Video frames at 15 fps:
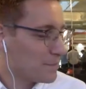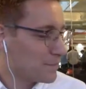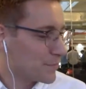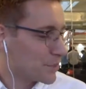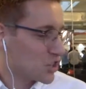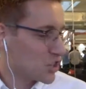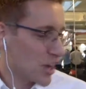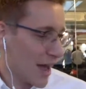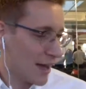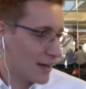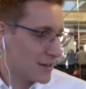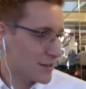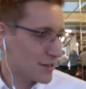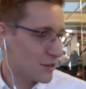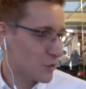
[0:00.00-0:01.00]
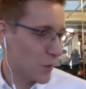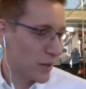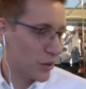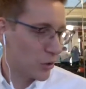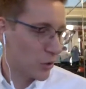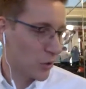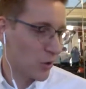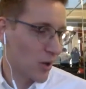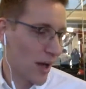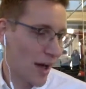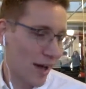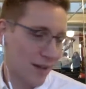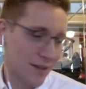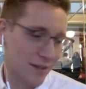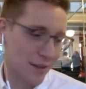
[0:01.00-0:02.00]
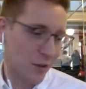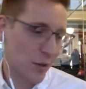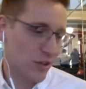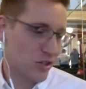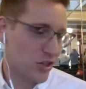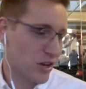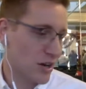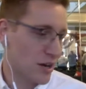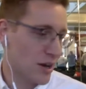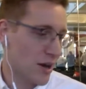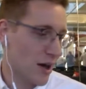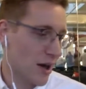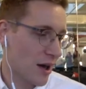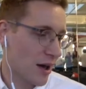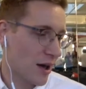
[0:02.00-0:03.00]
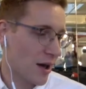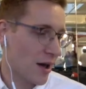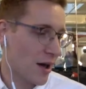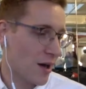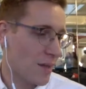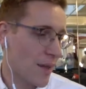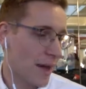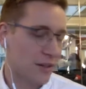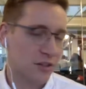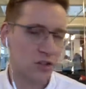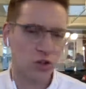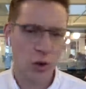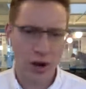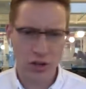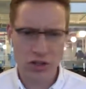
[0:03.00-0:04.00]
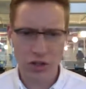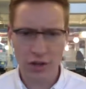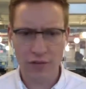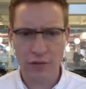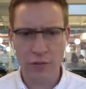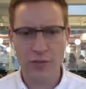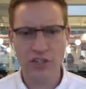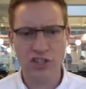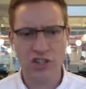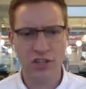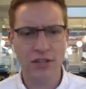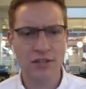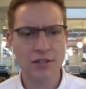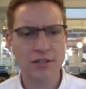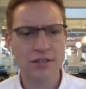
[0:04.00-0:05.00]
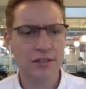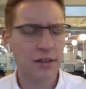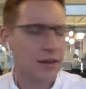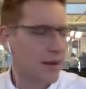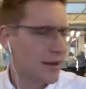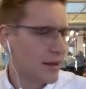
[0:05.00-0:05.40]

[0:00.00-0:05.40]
Chaz Swingle asked a question about structure for petitions.